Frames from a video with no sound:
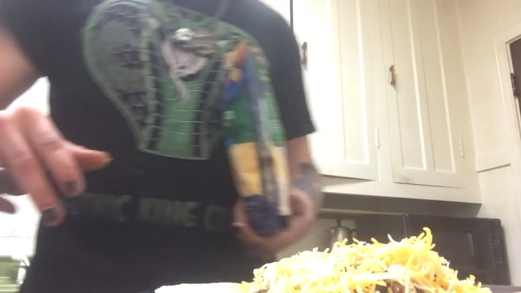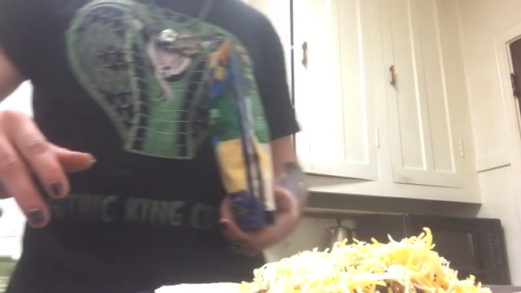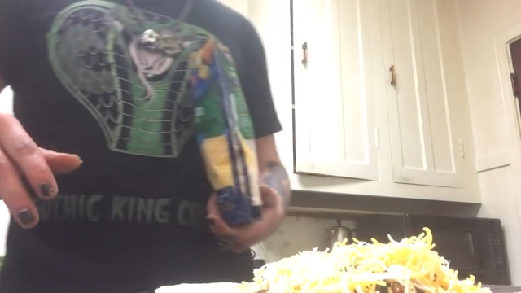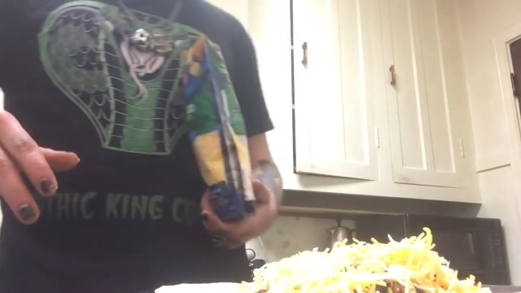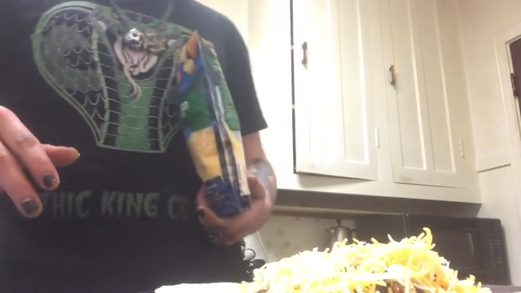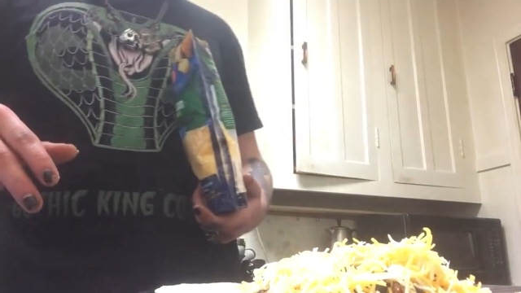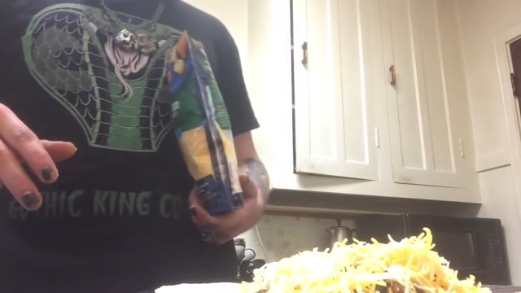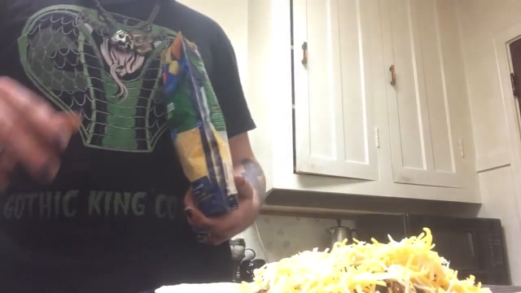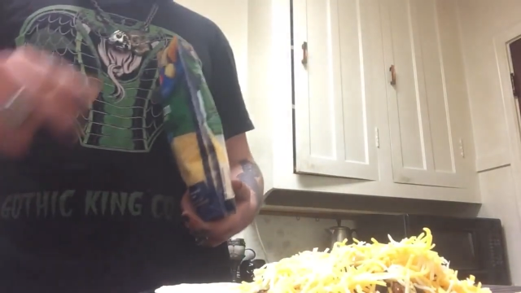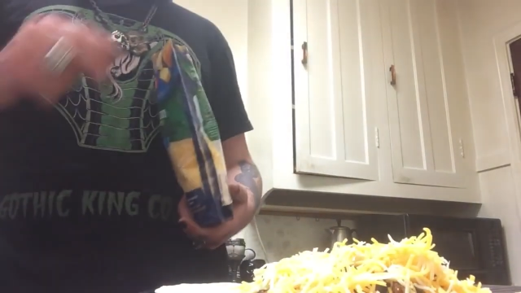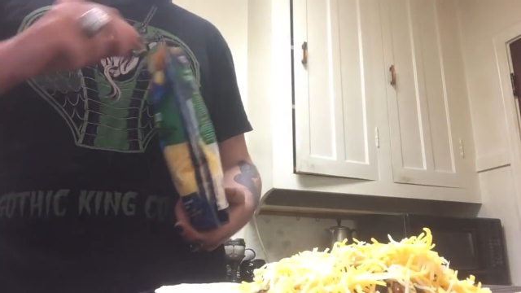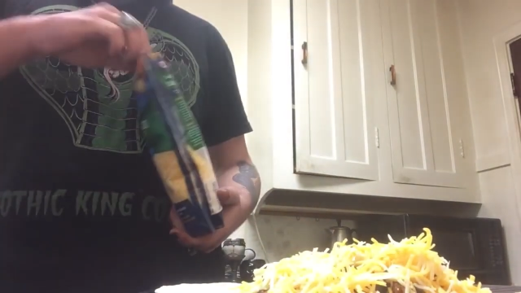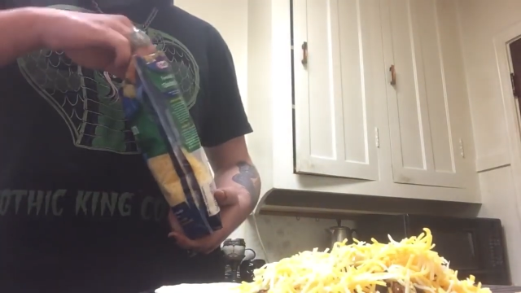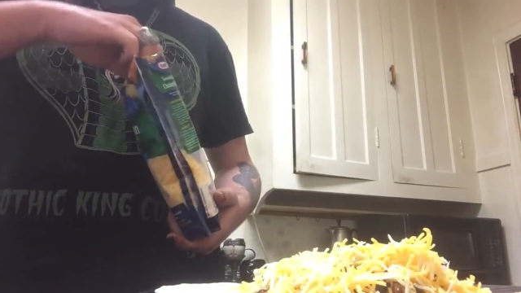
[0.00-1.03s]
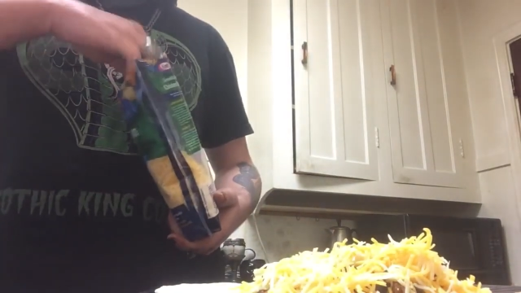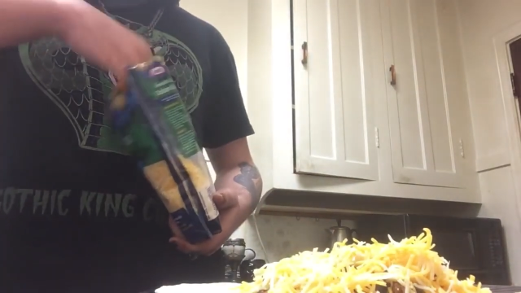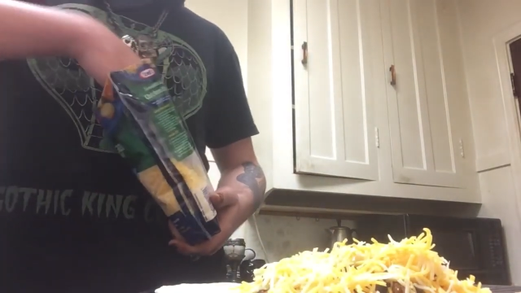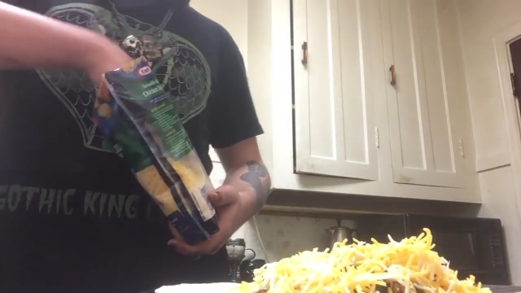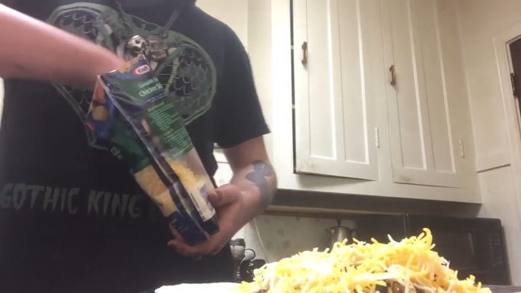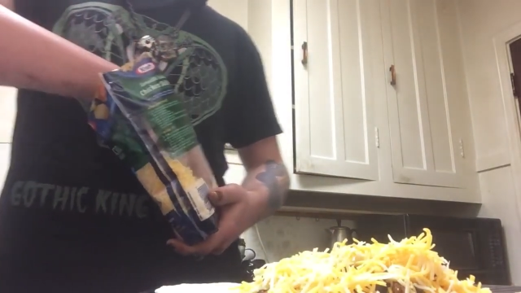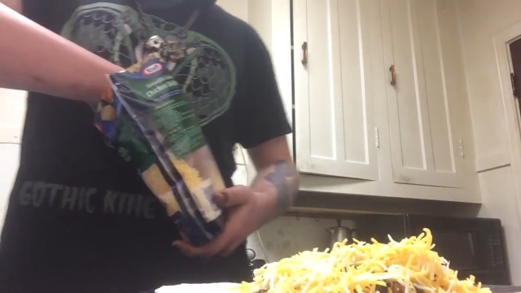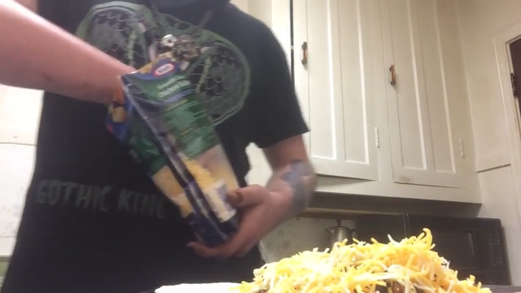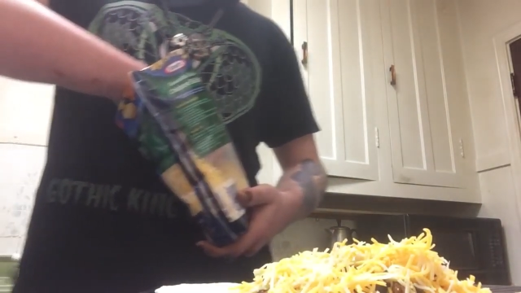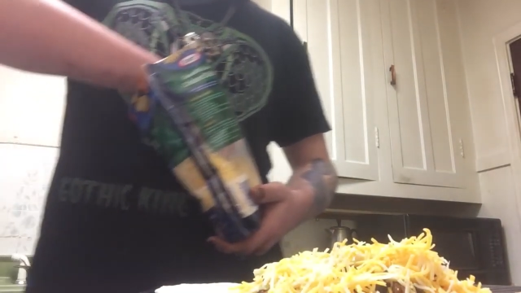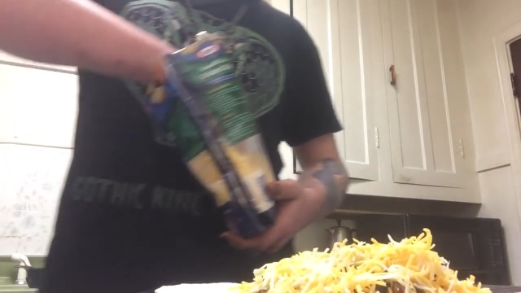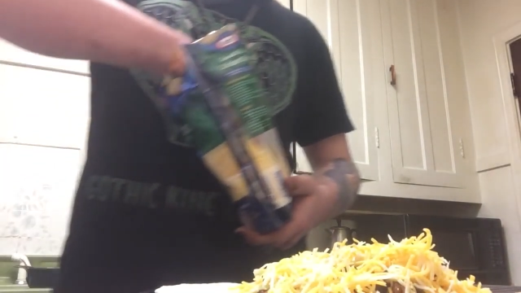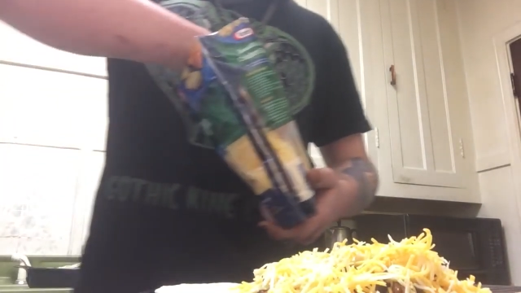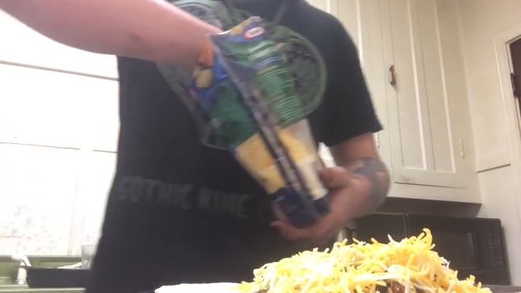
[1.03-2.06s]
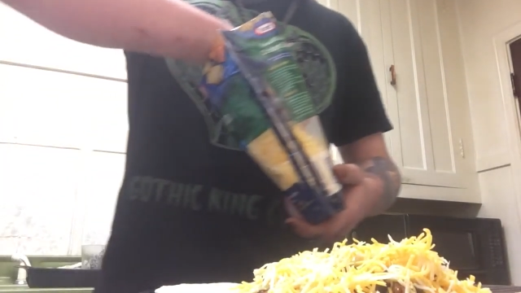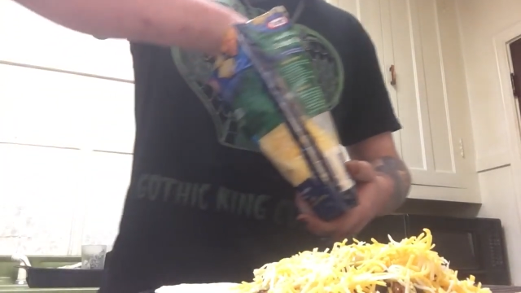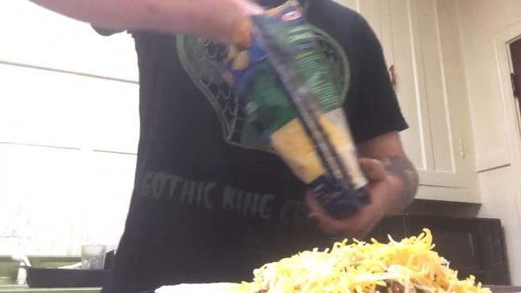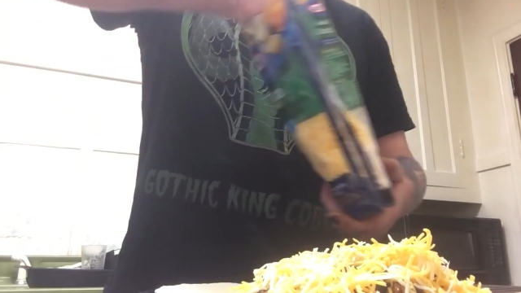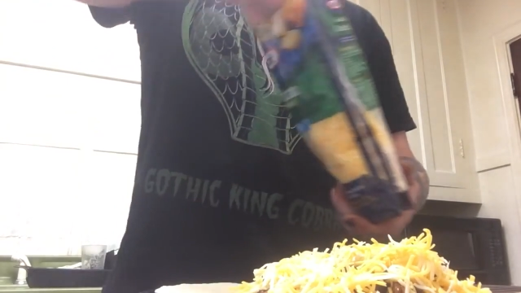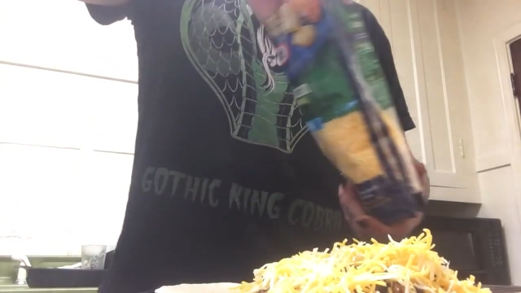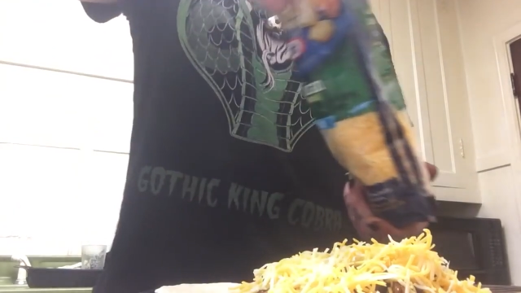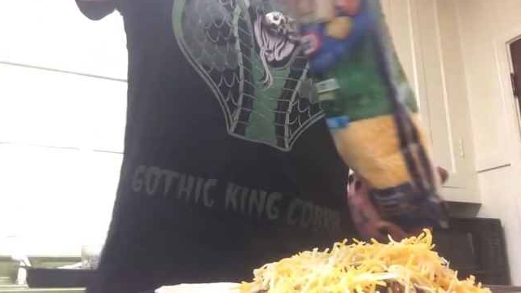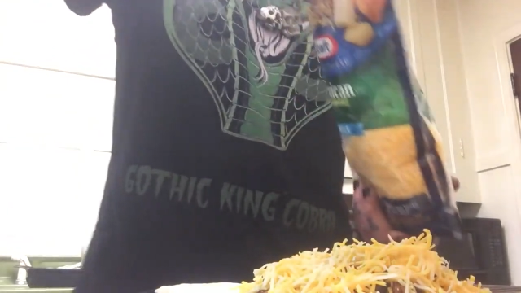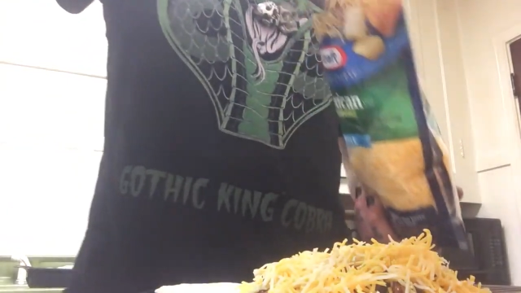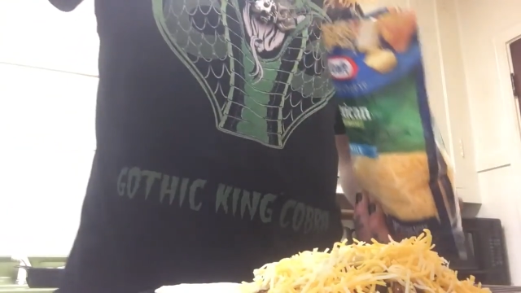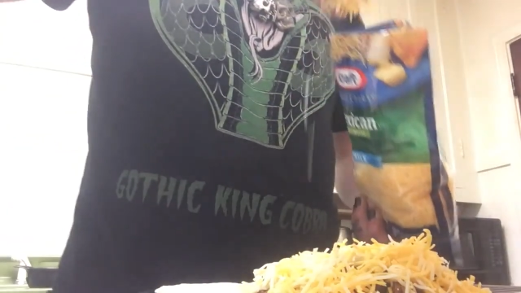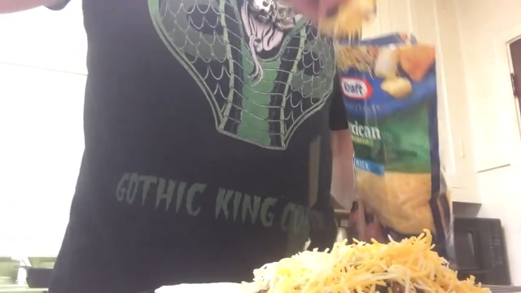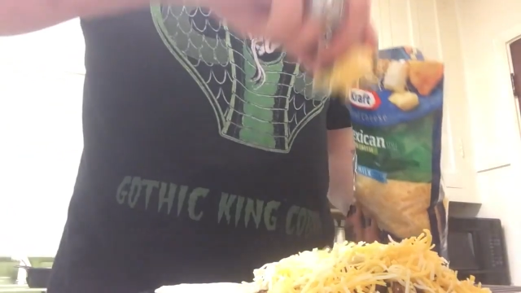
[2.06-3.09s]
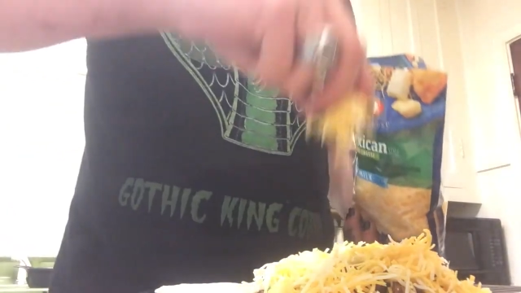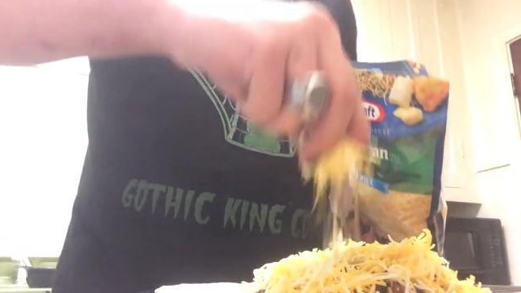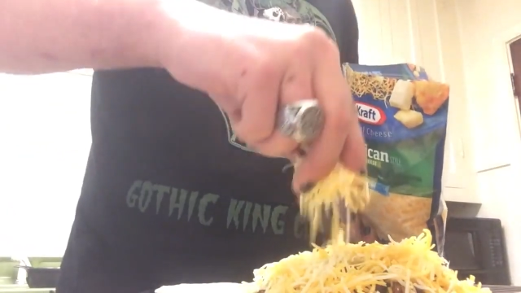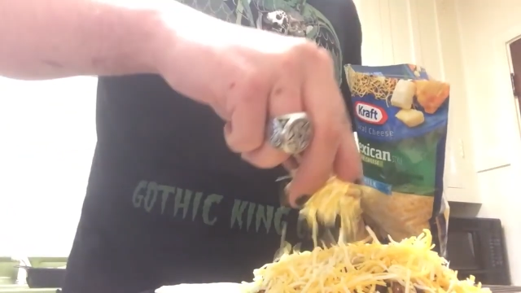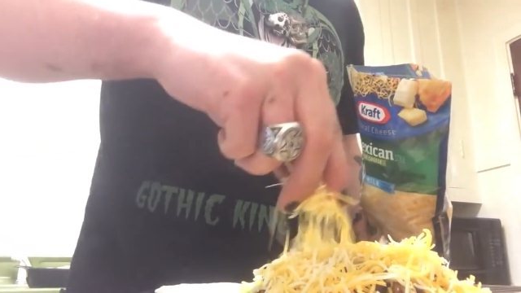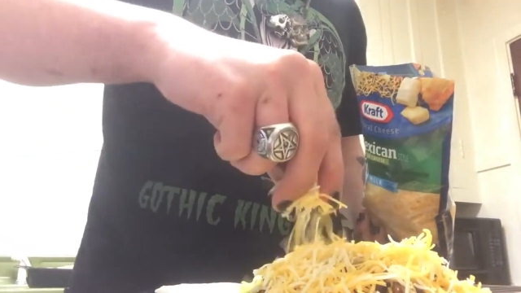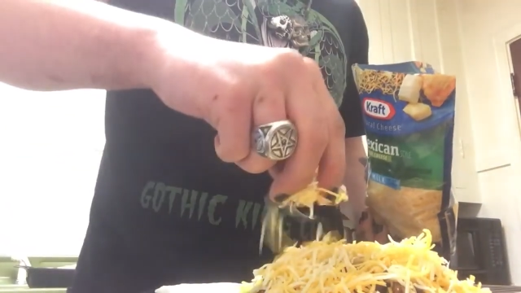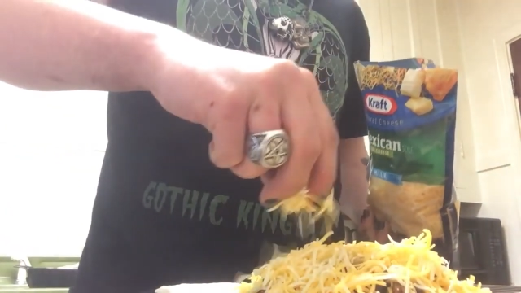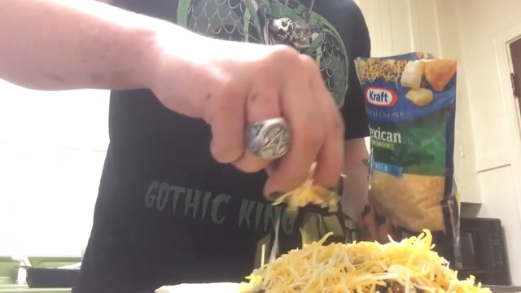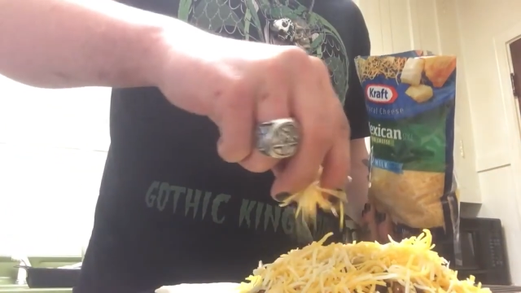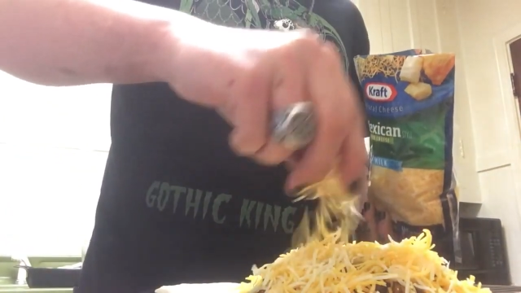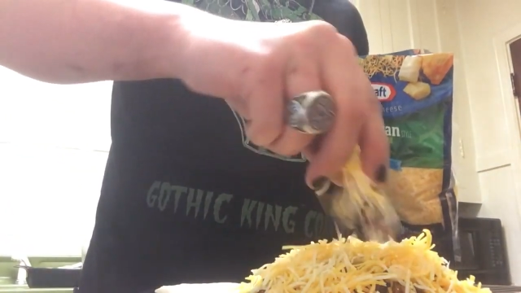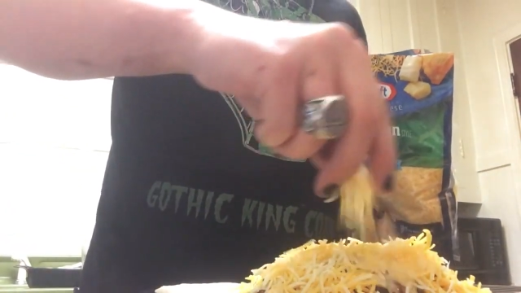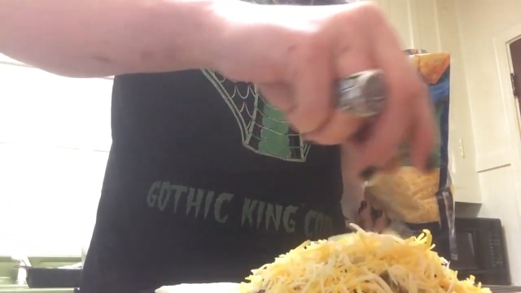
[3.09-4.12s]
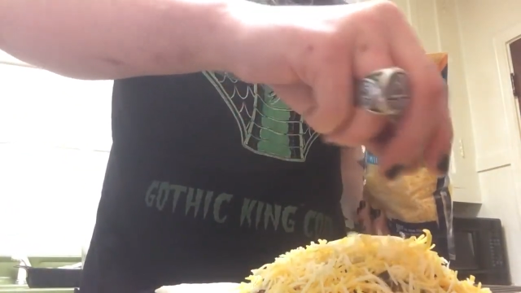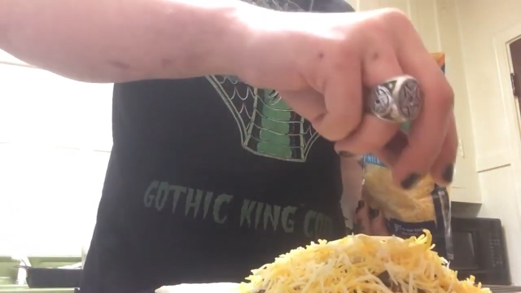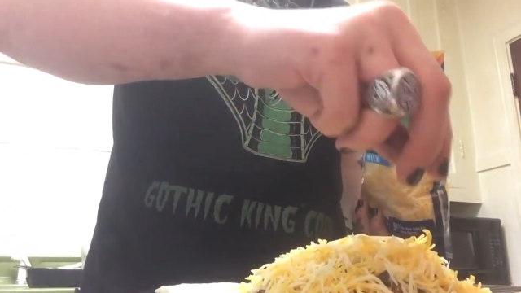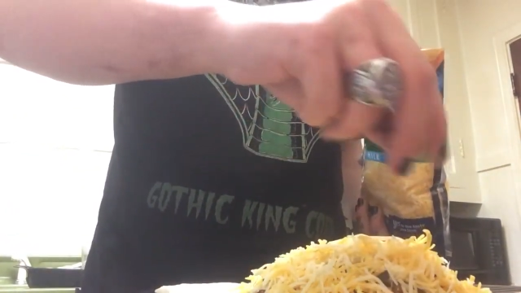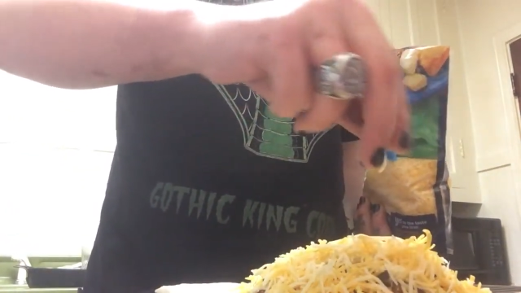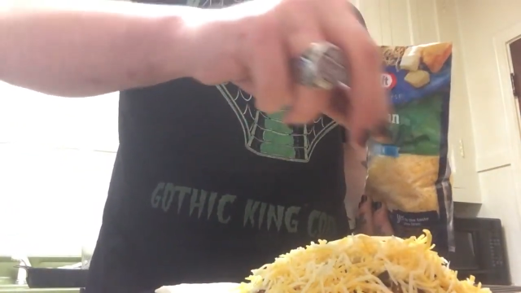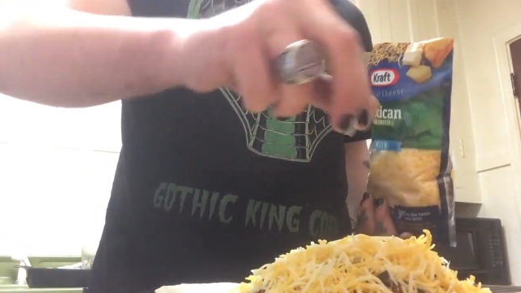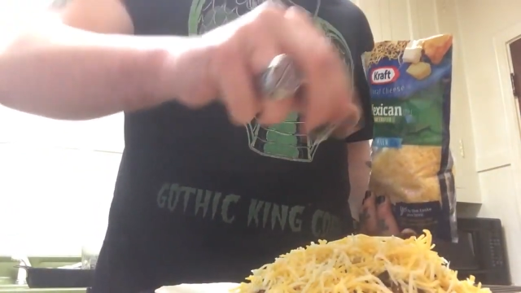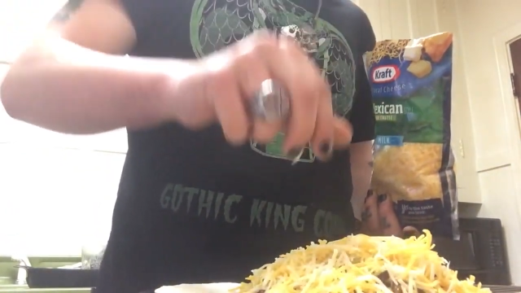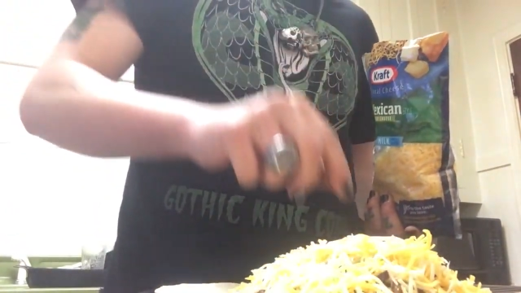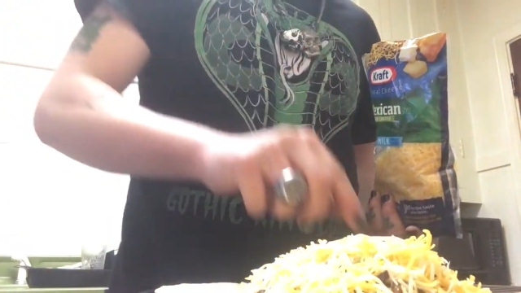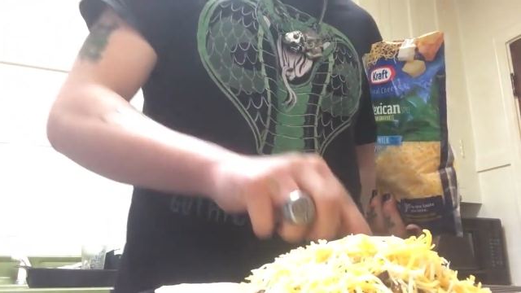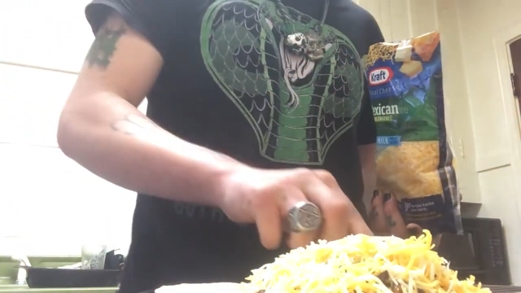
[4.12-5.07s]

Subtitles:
No face is visible, so there are no lips to read.